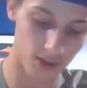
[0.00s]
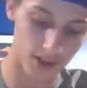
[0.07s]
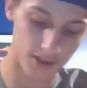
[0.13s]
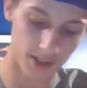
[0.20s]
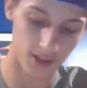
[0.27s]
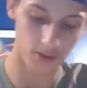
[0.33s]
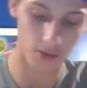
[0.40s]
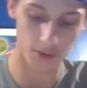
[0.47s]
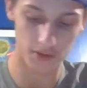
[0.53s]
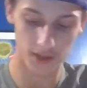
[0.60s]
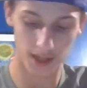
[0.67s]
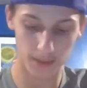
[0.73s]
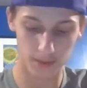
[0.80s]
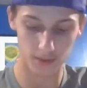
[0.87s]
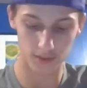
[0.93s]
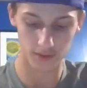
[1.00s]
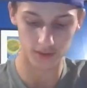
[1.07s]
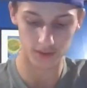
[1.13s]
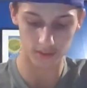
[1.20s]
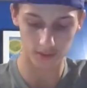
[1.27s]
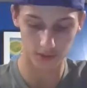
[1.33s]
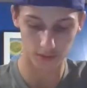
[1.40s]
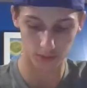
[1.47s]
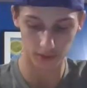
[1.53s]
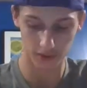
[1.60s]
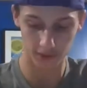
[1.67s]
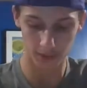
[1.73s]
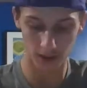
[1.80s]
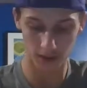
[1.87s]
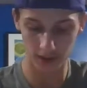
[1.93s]
Roger how Loaded Diaper is really
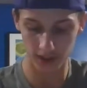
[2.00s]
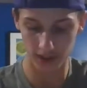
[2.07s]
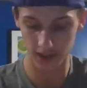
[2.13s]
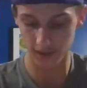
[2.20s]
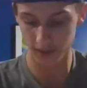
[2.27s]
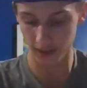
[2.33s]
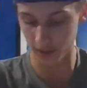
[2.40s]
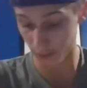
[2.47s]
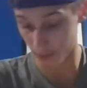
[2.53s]
spelled, it